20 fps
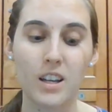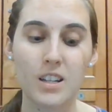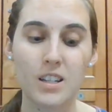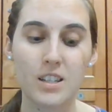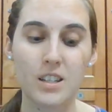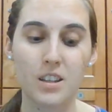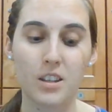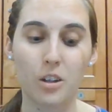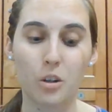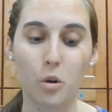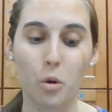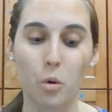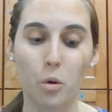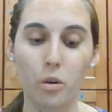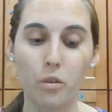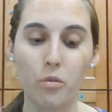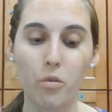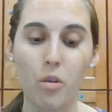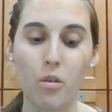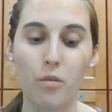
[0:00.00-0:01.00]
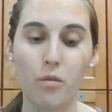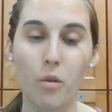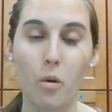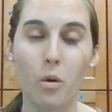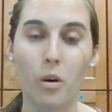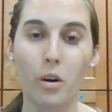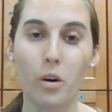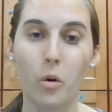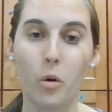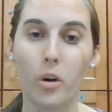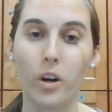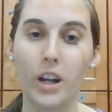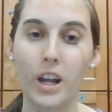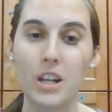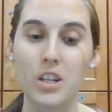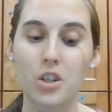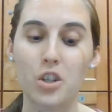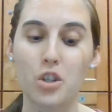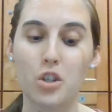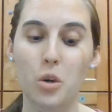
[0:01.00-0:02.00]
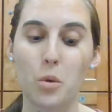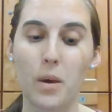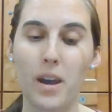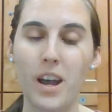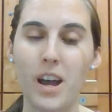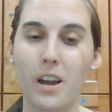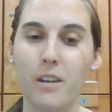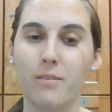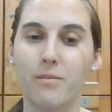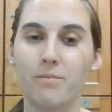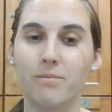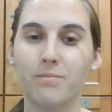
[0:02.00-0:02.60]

Did the court rule for or against Joanne?